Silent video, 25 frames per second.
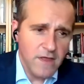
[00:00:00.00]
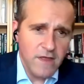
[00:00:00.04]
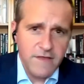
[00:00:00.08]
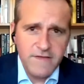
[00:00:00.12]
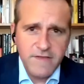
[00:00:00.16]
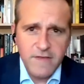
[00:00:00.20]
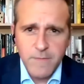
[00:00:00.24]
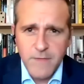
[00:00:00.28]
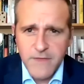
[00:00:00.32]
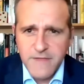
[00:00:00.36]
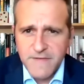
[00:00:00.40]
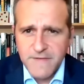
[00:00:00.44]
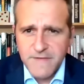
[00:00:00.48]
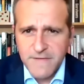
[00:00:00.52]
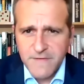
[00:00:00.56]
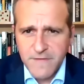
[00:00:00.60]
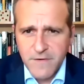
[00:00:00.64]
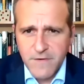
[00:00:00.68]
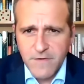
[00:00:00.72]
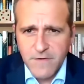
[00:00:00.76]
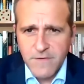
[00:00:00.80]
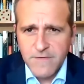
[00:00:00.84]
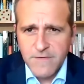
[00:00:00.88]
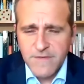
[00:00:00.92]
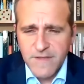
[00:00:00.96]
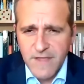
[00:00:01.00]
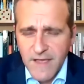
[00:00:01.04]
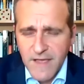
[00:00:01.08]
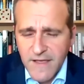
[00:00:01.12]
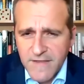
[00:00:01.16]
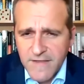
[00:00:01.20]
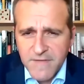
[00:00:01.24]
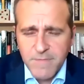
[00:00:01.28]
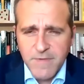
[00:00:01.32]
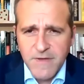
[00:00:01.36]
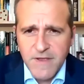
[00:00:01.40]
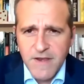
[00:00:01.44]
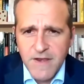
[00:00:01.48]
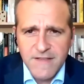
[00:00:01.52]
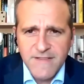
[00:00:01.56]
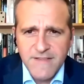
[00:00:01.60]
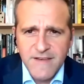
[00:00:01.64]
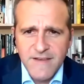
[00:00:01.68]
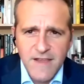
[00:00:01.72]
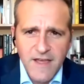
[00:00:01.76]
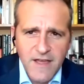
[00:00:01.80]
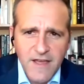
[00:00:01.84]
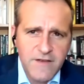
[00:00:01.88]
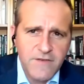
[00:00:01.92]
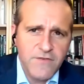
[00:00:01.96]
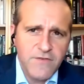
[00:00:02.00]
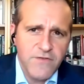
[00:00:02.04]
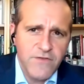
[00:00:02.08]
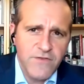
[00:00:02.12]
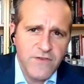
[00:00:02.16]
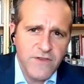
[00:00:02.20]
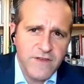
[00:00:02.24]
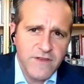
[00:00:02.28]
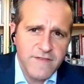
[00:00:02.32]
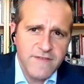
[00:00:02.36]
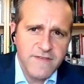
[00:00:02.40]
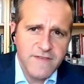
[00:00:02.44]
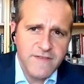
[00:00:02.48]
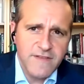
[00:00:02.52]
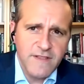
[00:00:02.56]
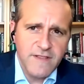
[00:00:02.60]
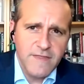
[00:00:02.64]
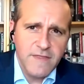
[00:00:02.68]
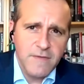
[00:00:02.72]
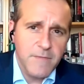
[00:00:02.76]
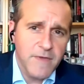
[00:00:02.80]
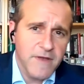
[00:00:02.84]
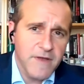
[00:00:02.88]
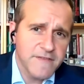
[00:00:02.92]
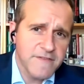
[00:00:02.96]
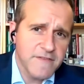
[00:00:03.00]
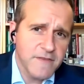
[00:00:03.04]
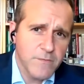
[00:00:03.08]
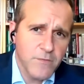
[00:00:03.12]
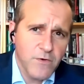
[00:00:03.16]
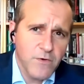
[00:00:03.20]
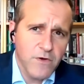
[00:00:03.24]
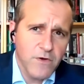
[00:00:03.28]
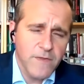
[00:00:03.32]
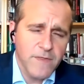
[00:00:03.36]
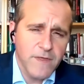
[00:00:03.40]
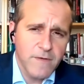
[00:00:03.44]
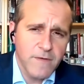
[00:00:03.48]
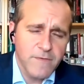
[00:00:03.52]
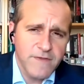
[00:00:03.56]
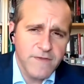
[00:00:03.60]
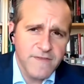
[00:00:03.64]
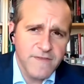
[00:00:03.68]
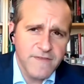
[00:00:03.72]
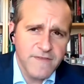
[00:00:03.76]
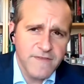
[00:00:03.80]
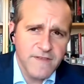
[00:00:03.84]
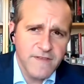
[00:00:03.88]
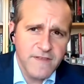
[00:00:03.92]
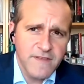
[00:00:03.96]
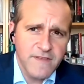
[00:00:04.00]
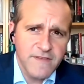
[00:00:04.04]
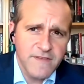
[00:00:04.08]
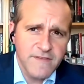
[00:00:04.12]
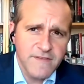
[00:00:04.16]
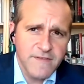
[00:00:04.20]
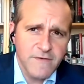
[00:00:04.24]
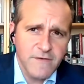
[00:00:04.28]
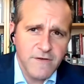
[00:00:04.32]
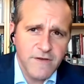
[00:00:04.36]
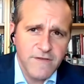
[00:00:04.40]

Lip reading: Islamist circles, yes, but it's not just in the Muslim world that we see this.